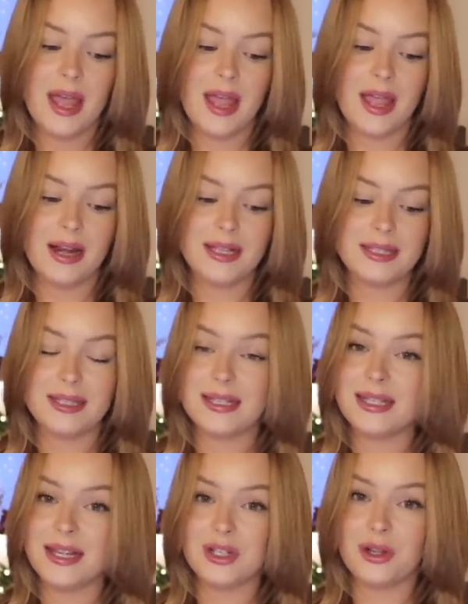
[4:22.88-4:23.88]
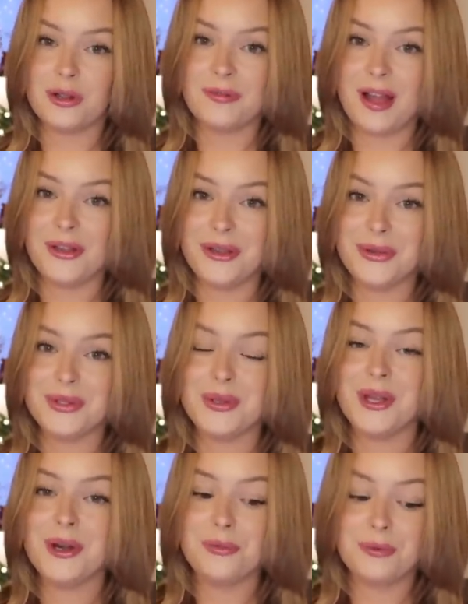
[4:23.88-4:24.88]
And it's a $68 value, so
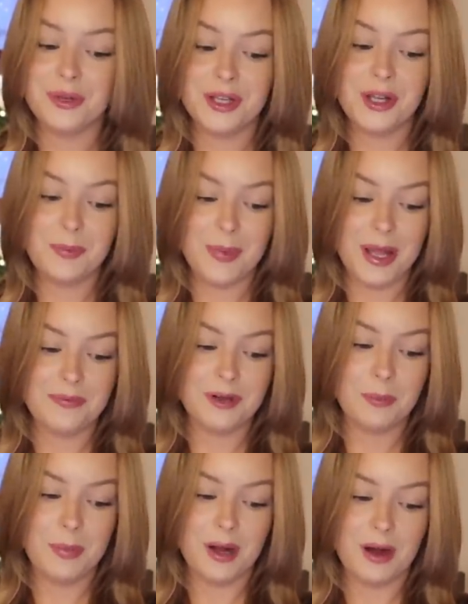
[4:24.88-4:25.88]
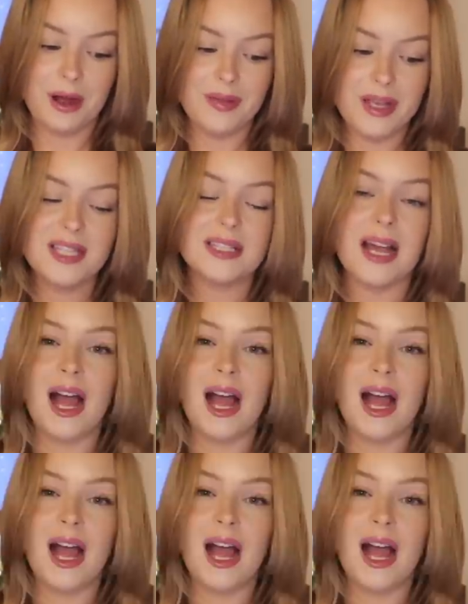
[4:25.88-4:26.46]
you get a really good bang for your buck on this.